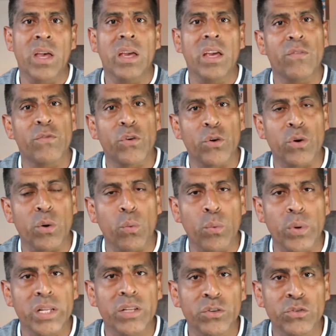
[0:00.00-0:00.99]
If you're a
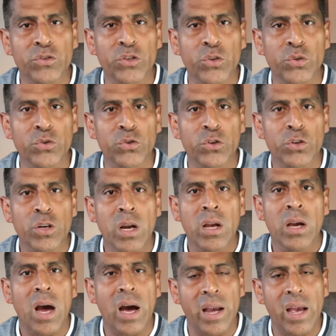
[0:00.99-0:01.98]
Windows user,
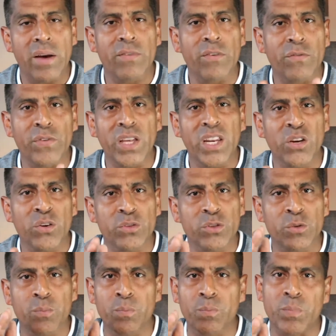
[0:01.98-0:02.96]
I have a video
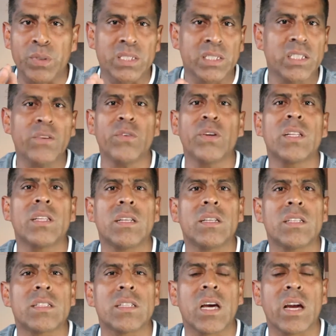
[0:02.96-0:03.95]
specifically
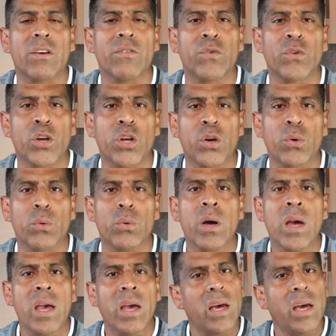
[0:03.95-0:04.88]
designed for you.